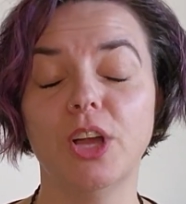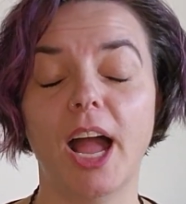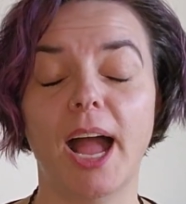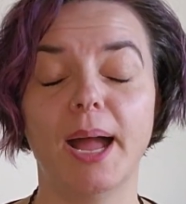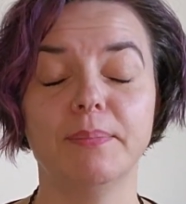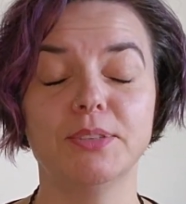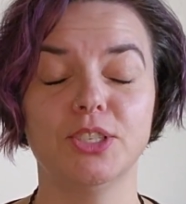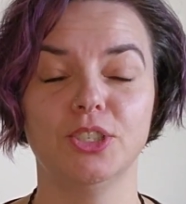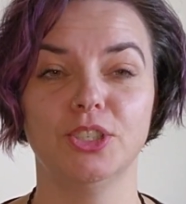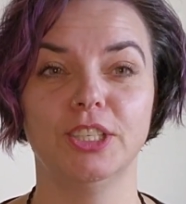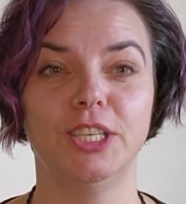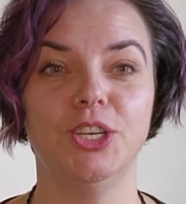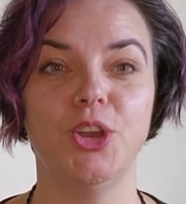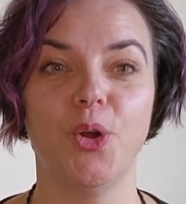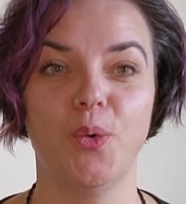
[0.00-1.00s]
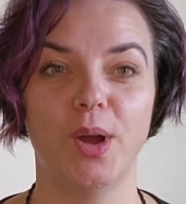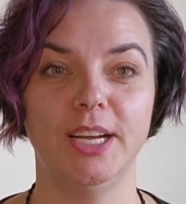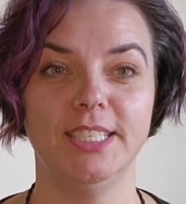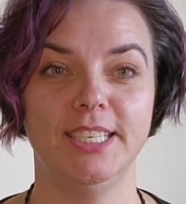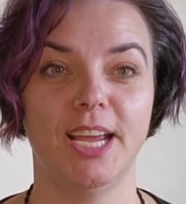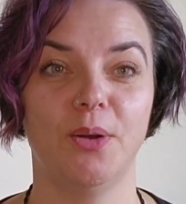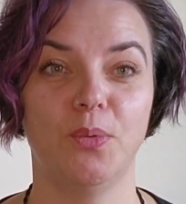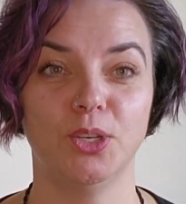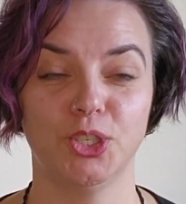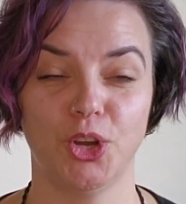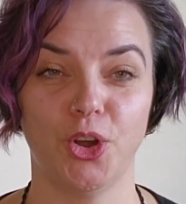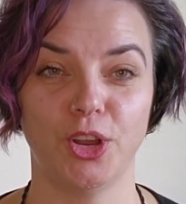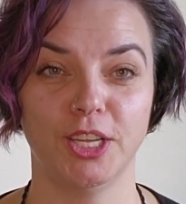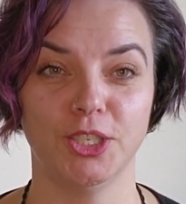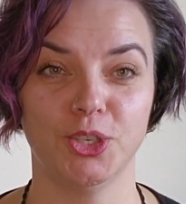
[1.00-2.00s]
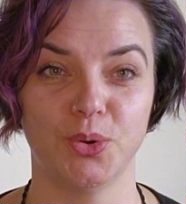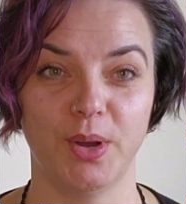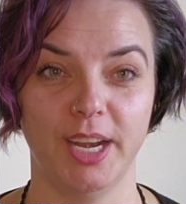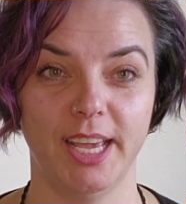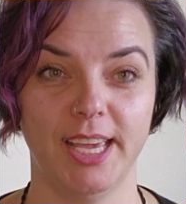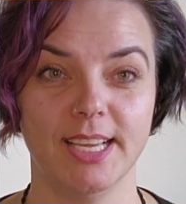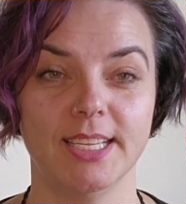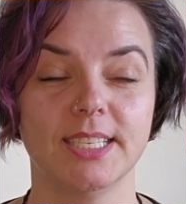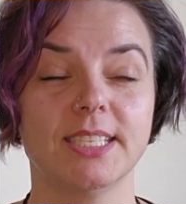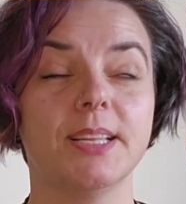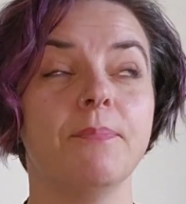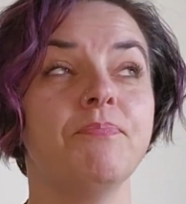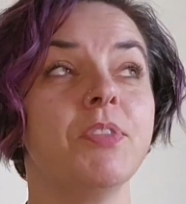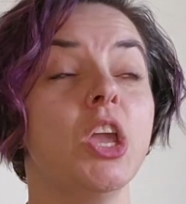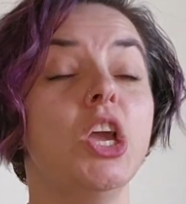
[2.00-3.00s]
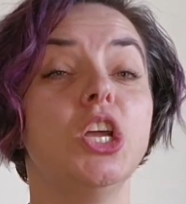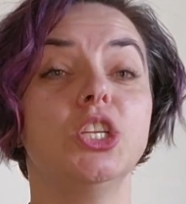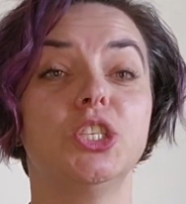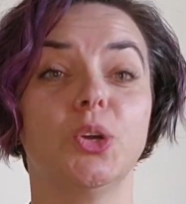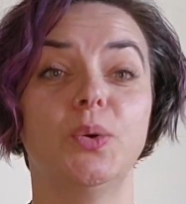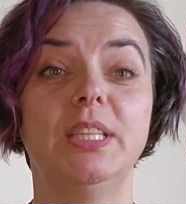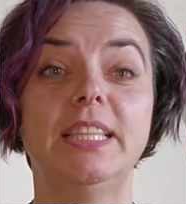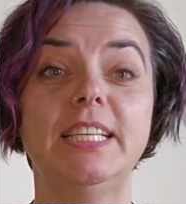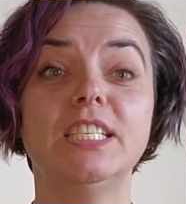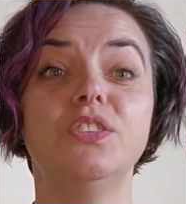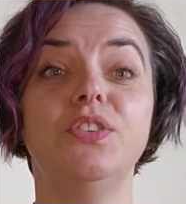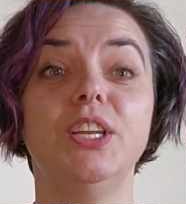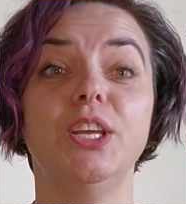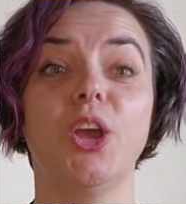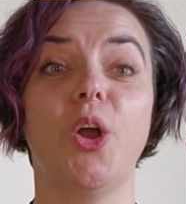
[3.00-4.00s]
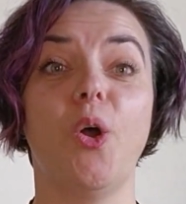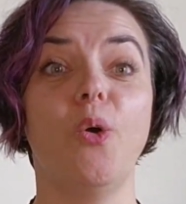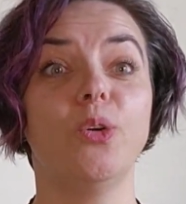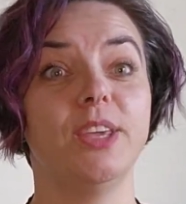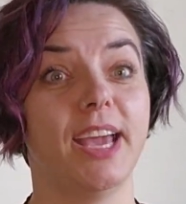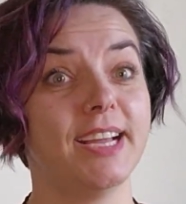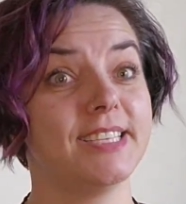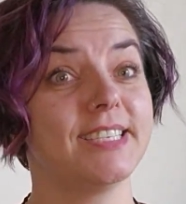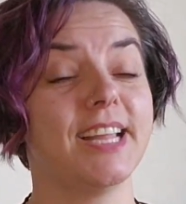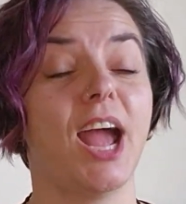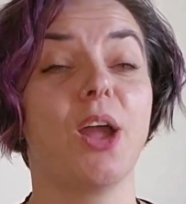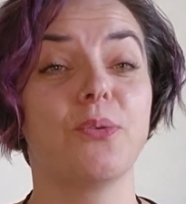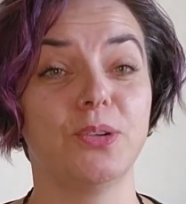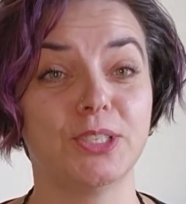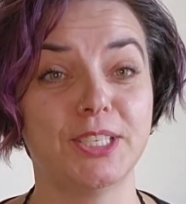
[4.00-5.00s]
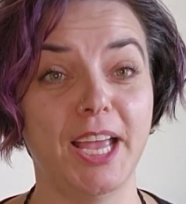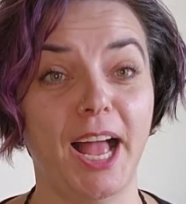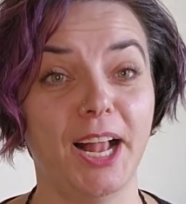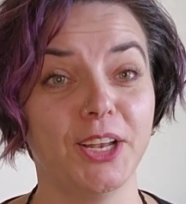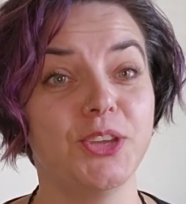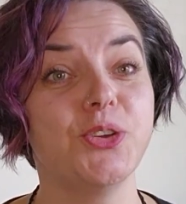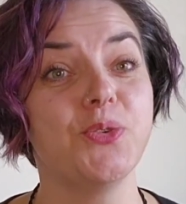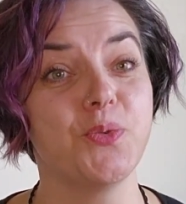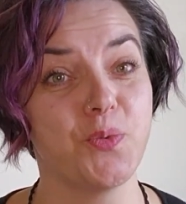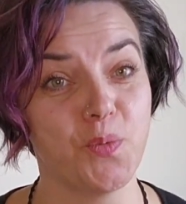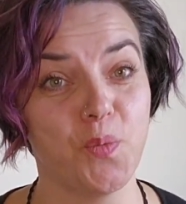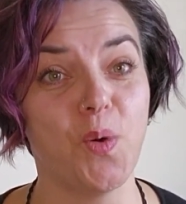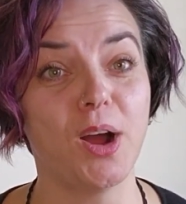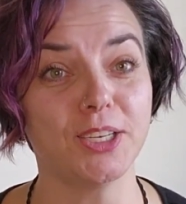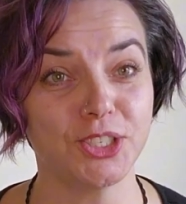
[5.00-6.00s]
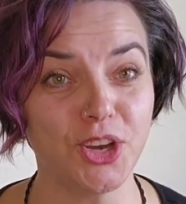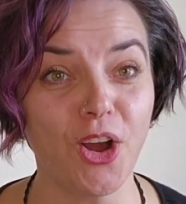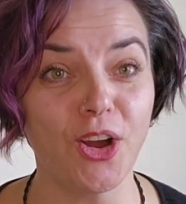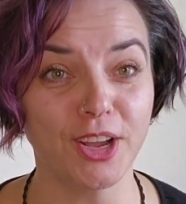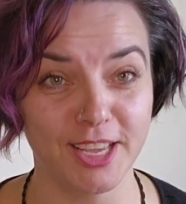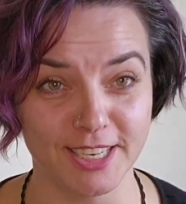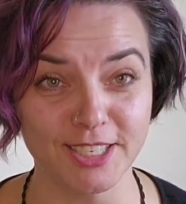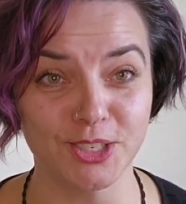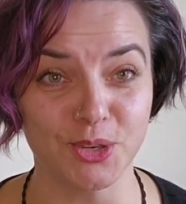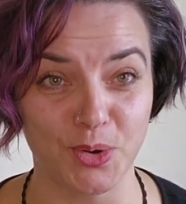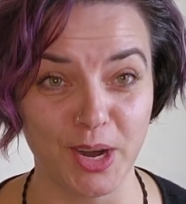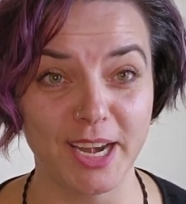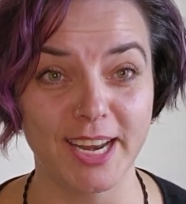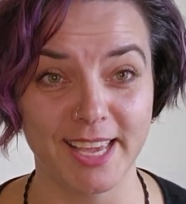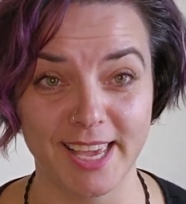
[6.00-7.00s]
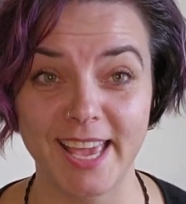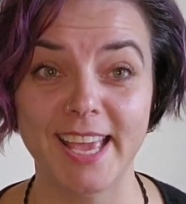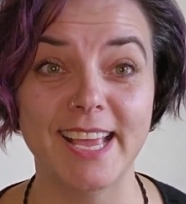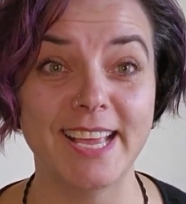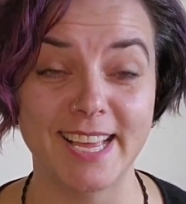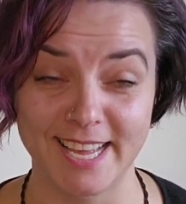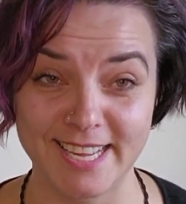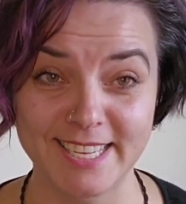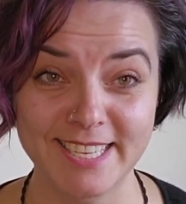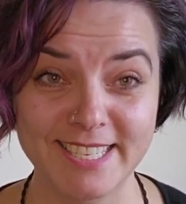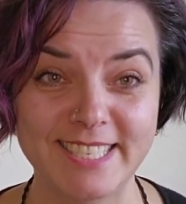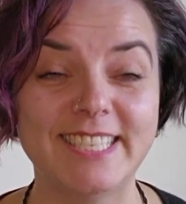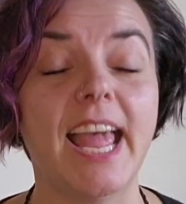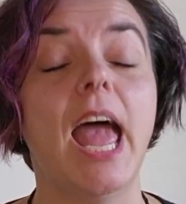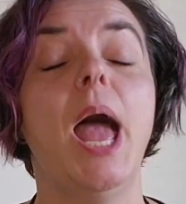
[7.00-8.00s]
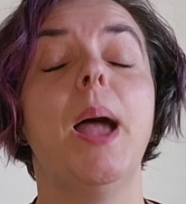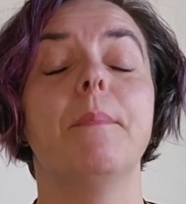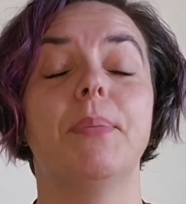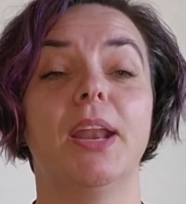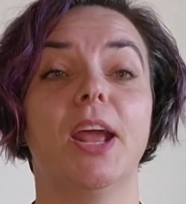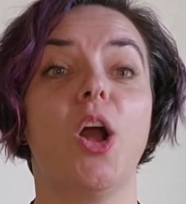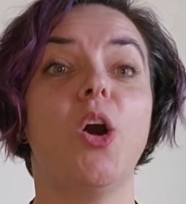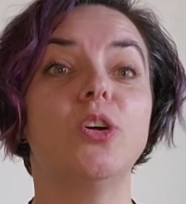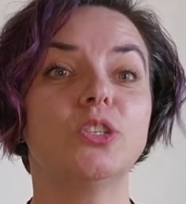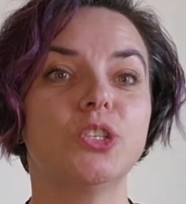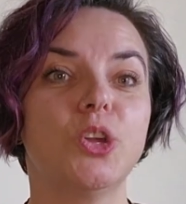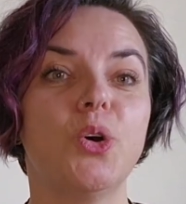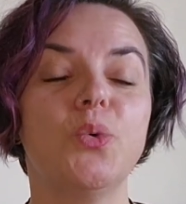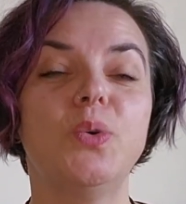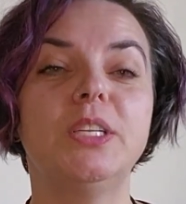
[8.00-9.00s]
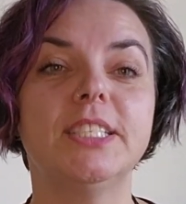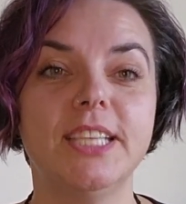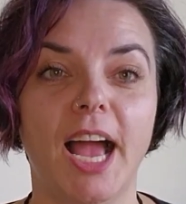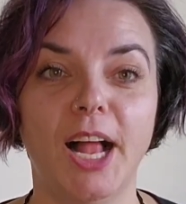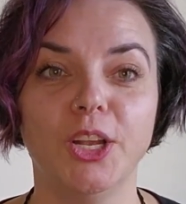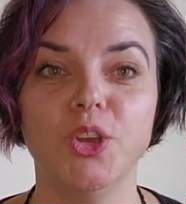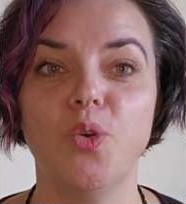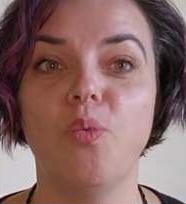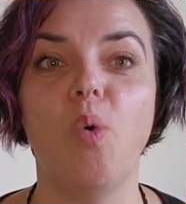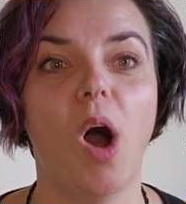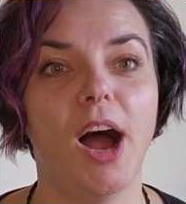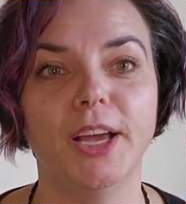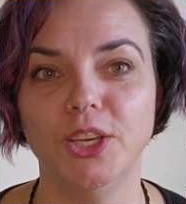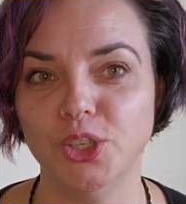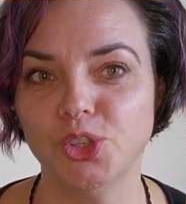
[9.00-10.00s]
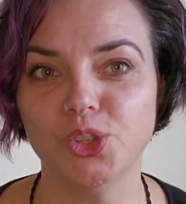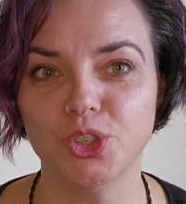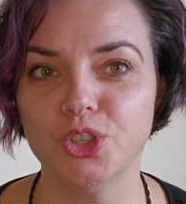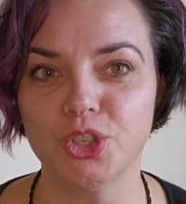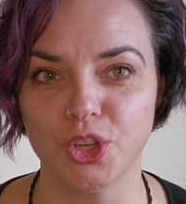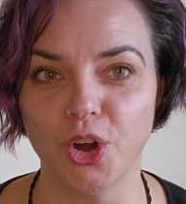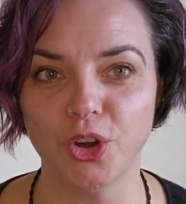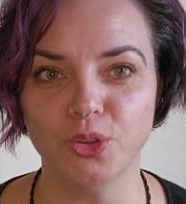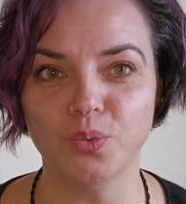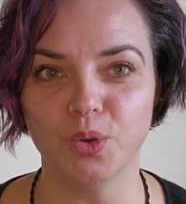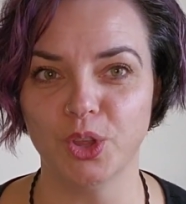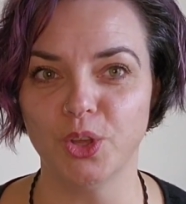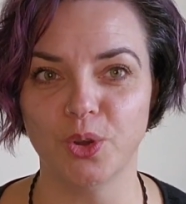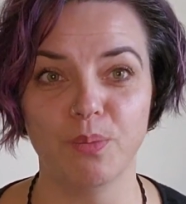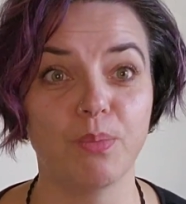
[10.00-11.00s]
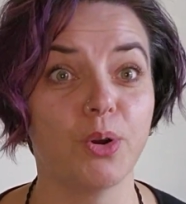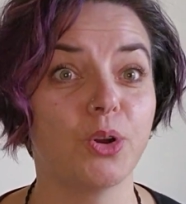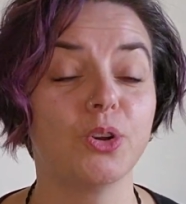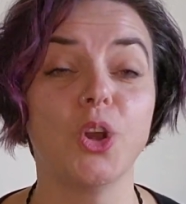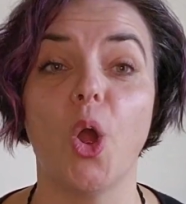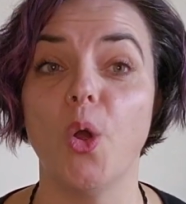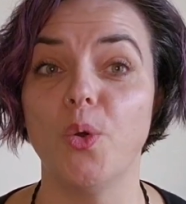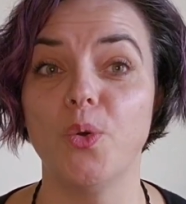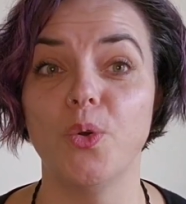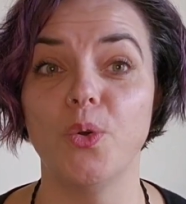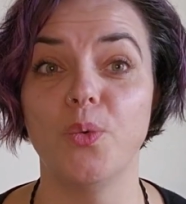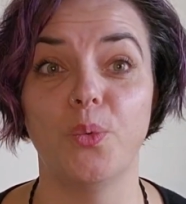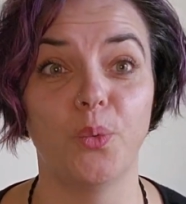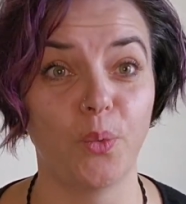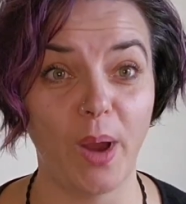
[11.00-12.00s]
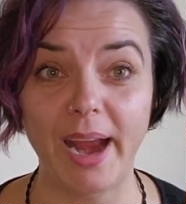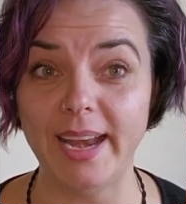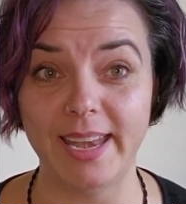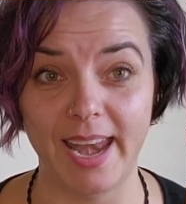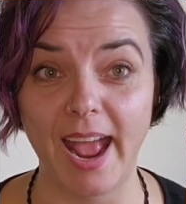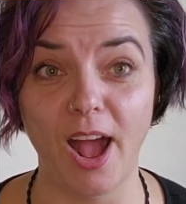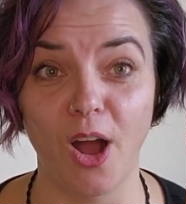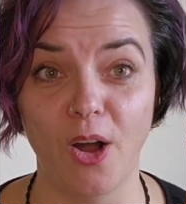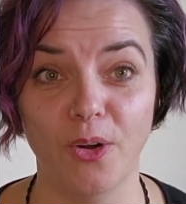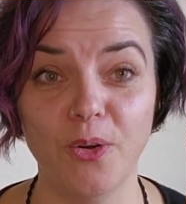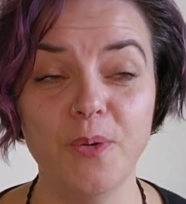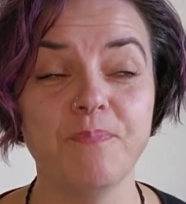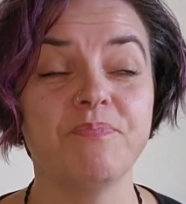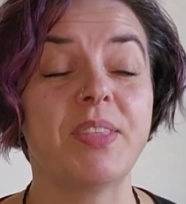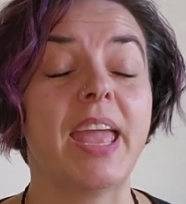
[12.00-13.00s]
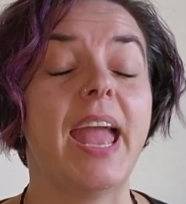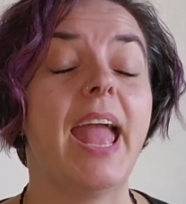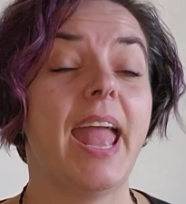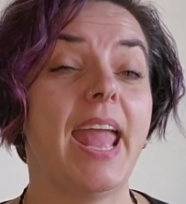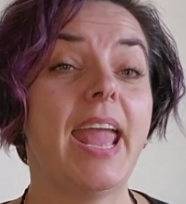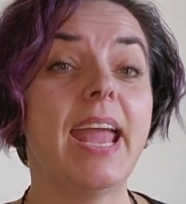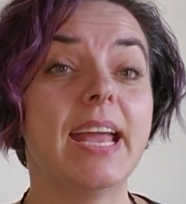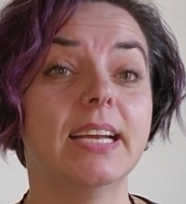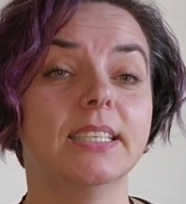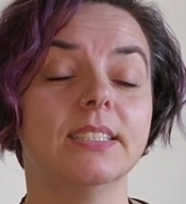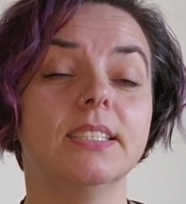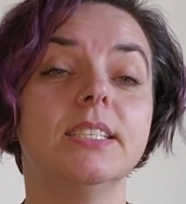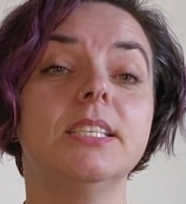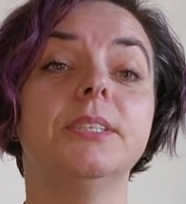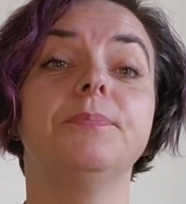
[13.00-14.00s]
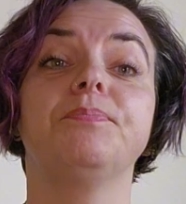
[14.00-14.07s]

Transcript: absolutely no idea what target training is. So in this video, yes, I will tell you what target training is, but I also will tell you why you should start with your bird right now. And